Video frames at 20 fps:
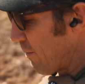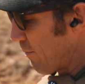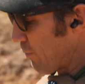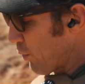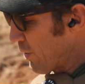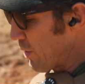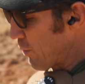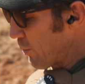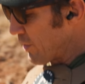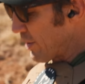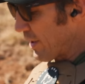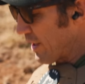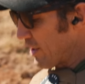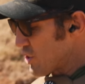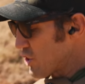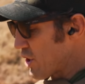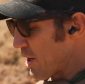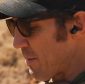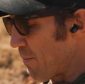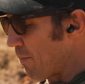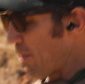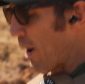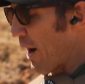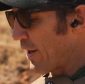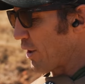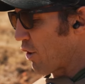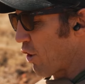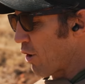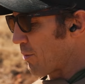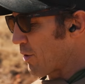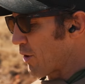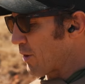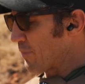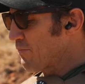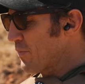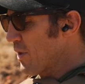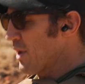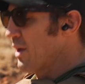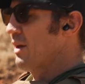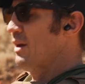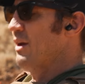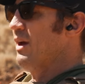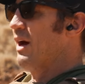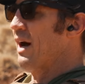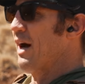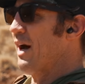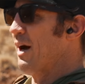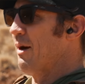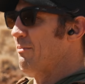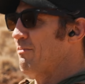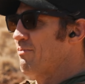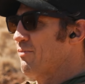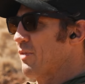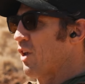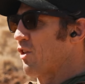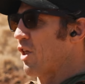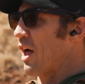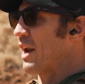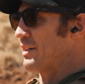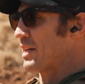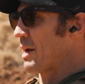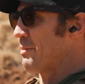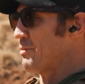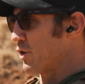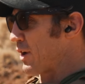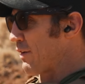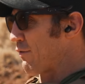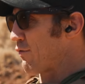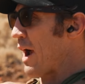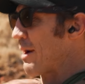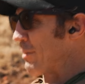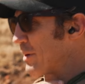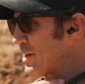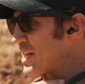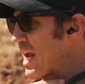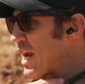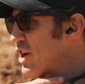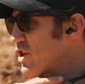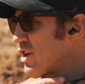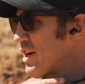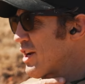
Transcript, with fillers: when you, when you get cheap body armor, um, a lot of times you'll get fragmentation,